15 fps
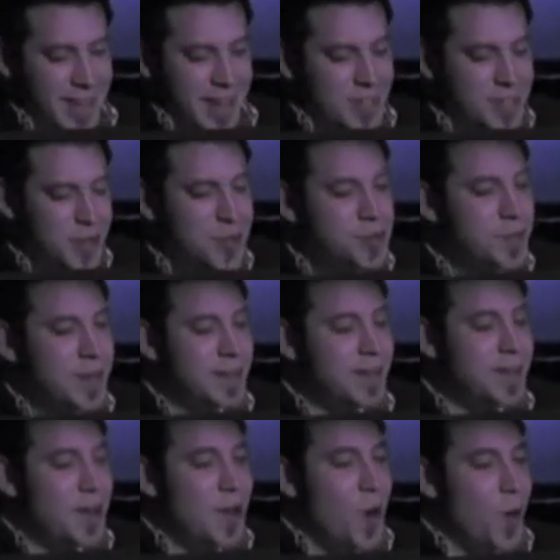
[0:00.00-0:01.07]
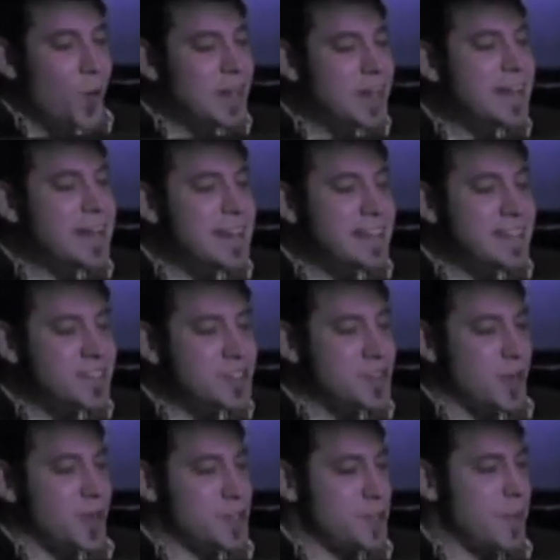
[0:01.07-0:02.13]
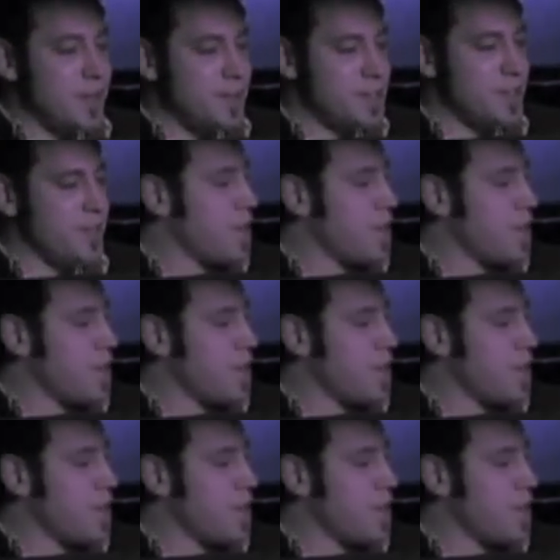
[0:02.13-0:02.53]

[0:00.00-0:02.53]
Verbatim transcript: excuse me, we need to get serious about this